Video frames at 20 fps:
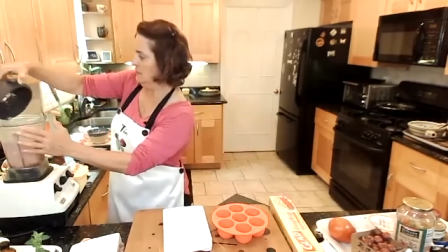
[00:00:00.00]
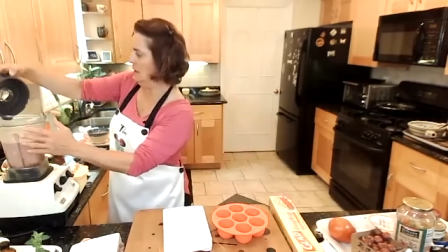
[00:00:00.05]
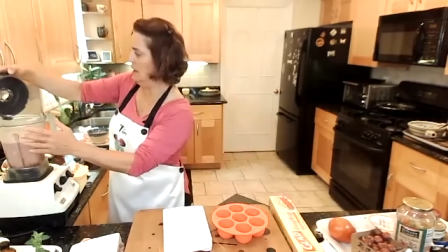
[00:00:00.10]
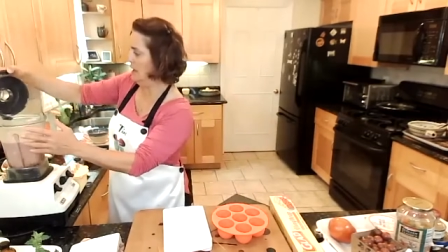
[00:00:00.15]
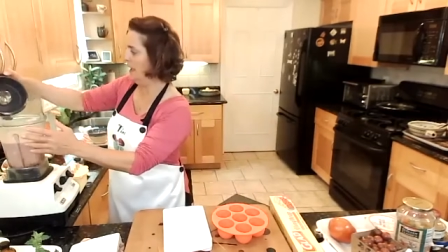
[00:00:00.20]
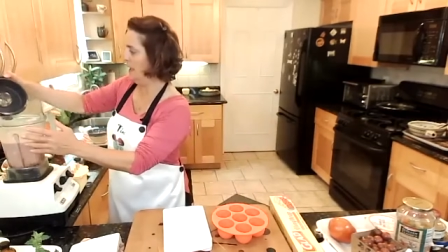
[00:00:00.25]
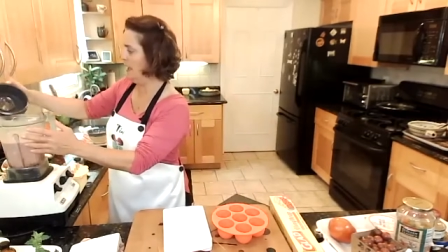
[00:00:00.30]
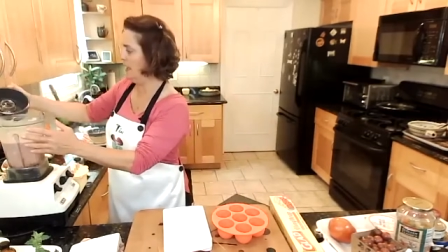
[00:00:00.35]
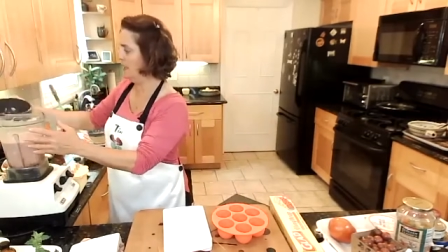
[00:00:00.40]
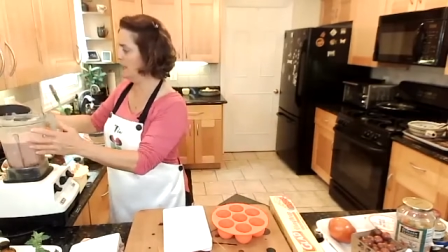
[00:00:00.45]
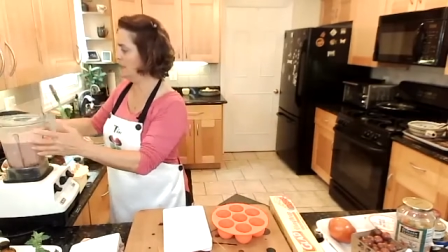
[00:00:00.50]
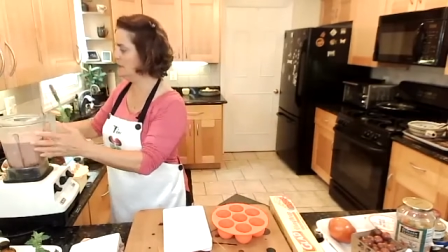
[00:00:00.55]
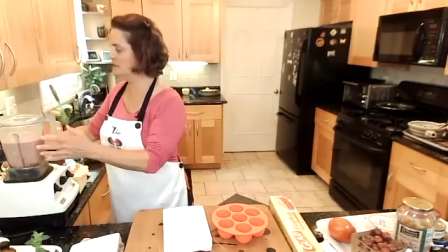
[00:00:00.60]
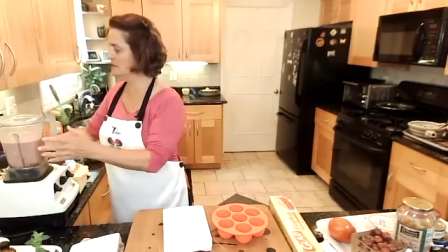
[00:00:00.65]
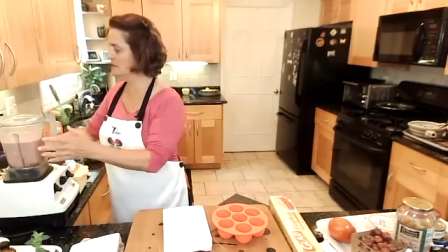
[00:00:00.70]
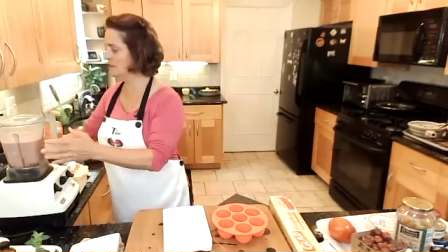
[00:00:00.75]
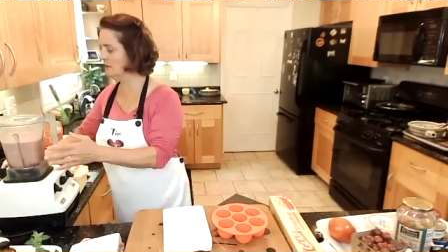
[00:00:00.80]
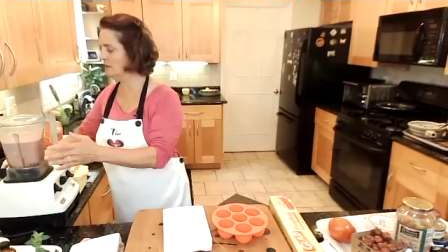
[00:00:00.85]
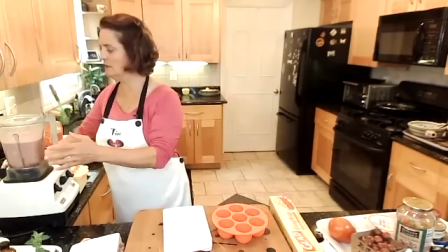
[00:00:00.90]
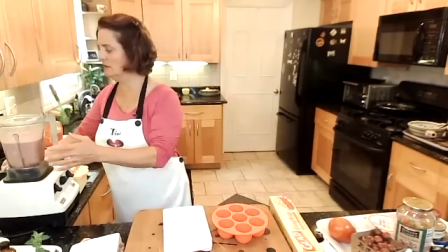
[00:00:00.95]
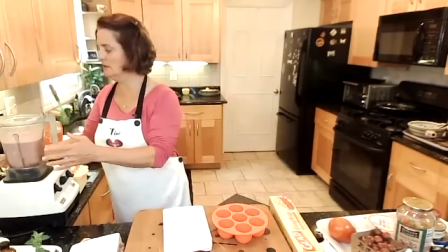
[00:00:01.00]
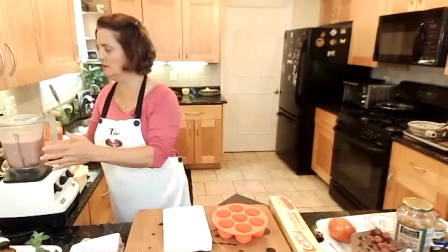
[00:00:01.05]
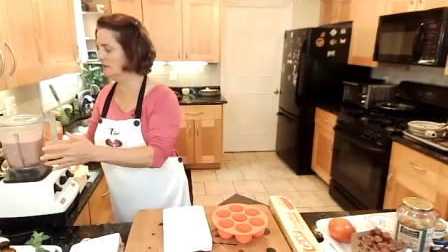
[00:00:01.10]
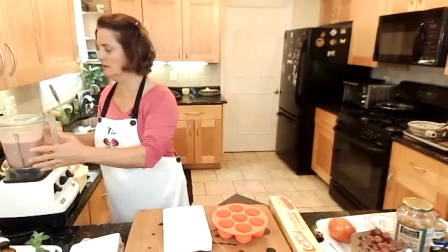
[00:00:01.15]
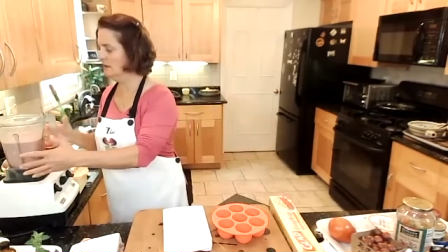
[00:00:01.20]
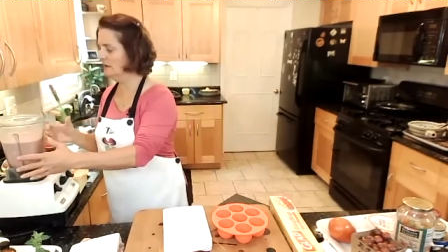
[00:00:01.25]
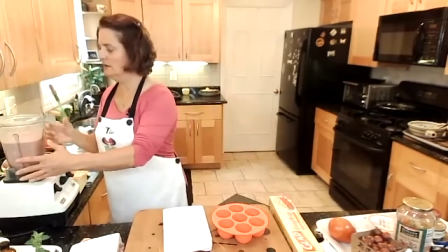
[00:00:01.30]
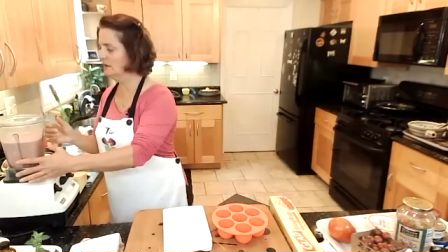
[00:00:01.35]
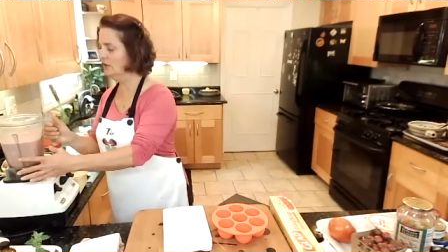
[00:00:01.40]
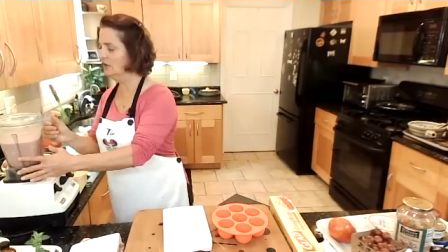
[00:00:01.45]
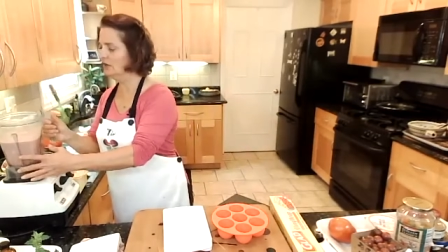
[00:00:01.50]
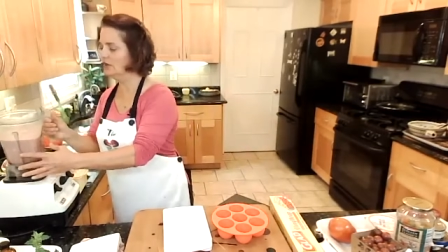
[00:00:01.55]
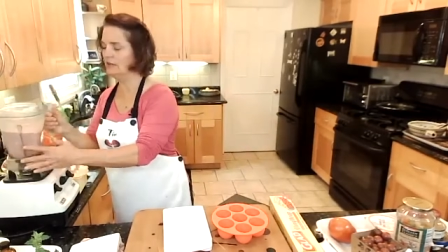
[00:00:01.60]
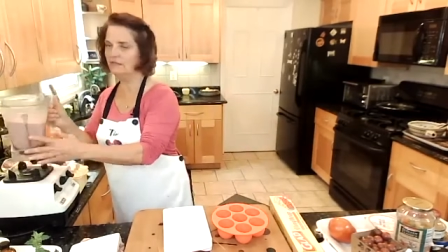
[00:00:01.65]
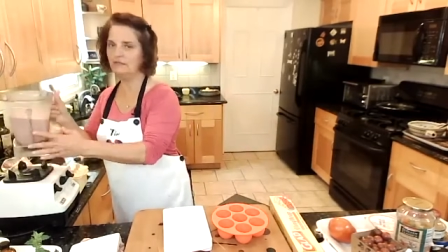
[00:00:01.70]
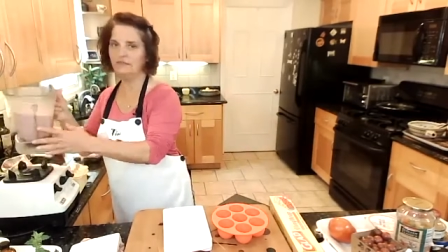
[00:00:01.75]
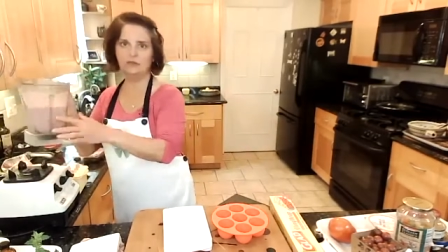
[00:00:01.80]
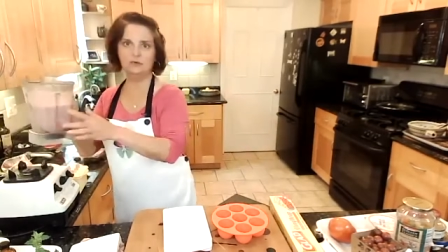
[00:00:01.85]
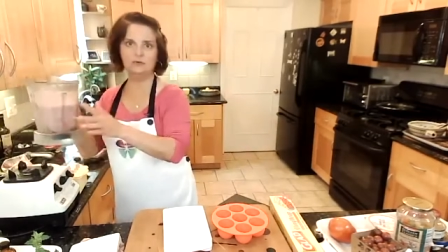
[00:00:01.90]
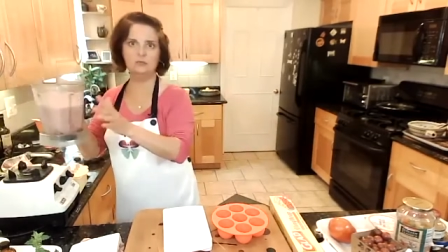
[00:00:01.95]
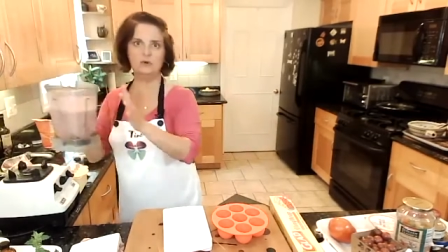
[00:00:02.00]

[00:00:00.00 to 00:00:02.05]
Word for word: And look, if you